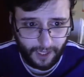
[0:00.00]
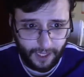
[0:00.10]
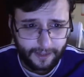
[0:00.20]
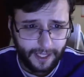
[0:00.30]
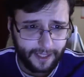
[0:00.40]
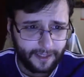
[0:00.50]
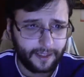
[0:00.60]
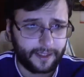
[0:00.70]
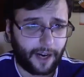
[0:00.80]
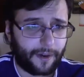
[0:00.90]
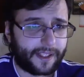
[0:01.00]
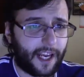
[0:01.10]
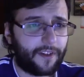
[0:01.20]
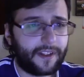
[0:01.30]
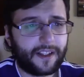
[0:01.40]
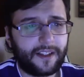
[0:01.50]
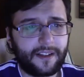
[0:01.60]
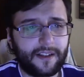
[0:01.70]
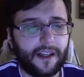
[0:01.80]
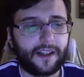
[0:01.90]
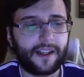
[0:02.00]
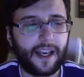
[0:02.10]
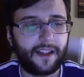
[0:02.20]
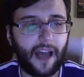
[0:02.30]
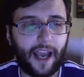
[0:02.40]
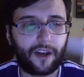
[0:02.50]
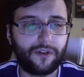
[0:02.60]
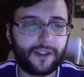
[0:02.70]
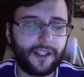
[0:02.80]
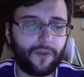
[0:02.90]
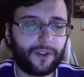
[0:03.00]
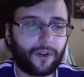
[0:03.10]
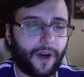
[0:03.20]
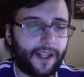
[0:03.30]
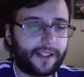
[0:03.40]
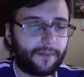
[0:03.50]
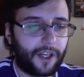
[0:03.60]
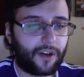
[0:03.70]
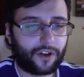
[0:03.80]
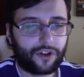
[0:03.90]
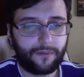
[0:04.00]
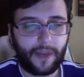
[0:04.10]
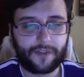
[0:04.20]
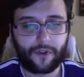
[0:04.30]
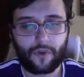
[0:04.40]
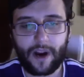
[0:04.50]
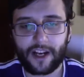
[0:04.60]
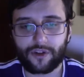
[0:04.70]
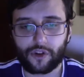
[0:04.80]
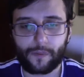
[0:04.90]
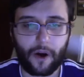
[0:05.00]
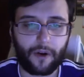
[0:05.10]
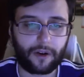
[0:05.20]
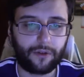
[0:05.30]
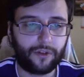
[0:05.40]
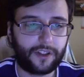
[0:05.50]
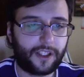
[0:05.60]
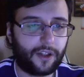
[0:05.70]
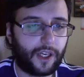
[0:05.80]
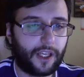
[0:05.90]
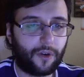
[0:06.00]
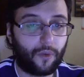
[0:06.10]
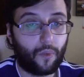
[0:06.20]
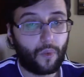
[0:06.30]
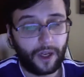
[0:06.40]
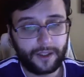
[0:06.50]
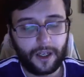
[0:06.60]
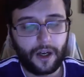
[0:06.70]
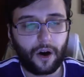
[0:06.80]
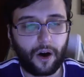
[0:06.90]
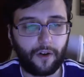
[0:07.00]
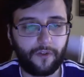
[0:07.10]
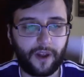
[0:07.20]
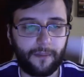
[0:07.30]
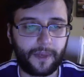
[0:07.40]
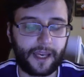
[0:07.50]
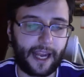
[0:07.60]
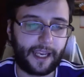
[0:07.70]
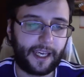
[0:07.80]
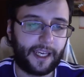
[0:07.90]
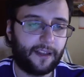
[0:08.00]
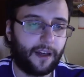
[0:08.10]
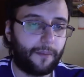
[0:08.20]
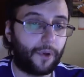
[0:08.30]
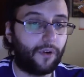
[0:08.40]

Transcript: Then Terry Severinson said, I could see Wonder Red as a Mii costume. As for Crash or Spyro, I could only see either one of them getting in, but